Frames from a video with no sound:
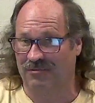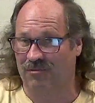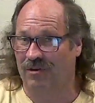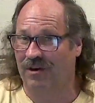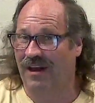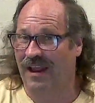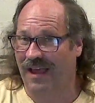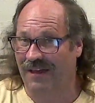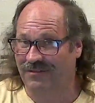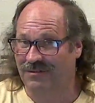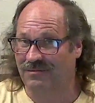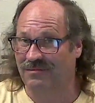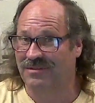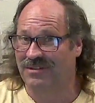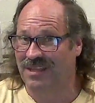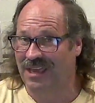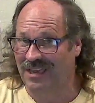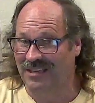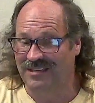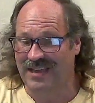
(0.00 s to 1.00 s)
as we're going to have
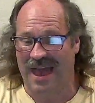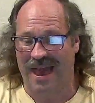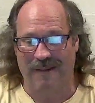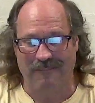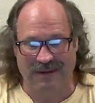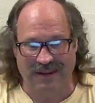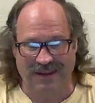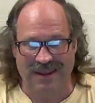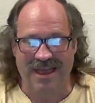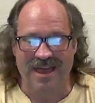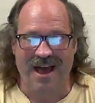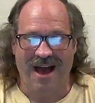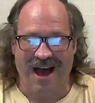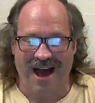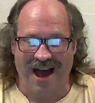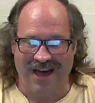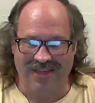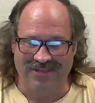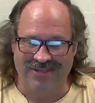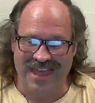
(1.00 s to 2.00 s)
some things happening
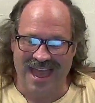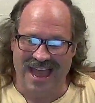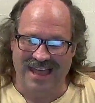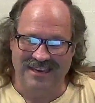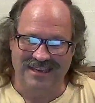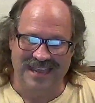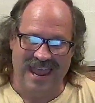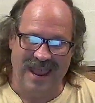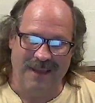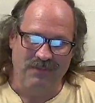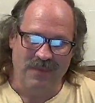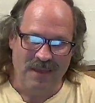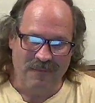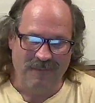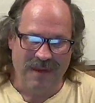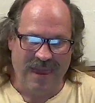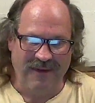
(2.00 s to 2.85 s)
on that day.